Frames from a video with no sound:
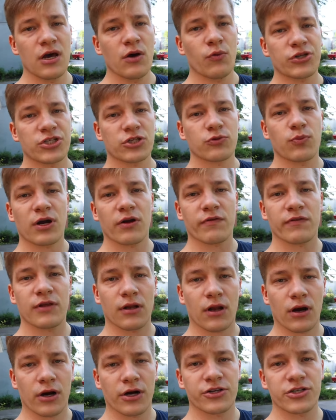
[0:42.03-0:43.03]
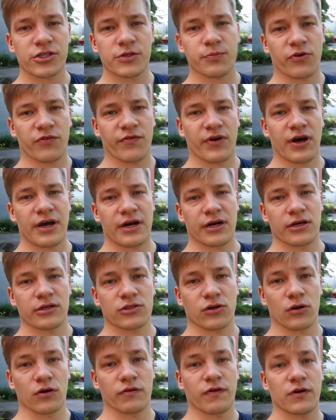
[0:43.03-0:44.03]
which is one of the largest
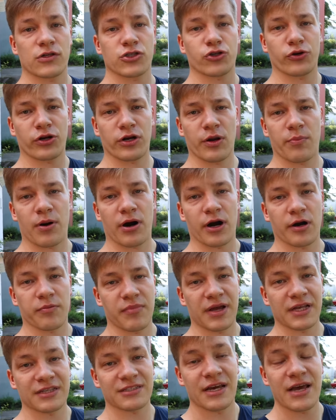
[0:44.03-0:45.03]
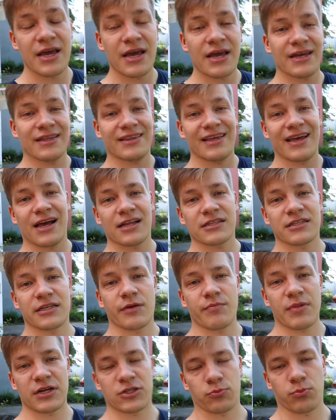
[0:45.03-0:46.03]
providers of student apartments in the
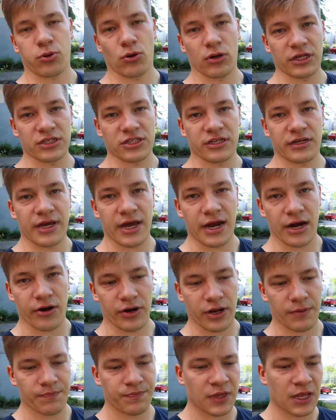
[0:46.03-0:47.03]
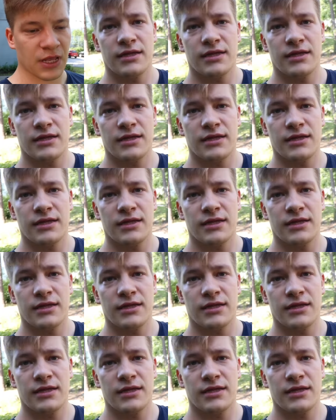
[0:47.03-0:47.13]
Helsinki metropolitan area.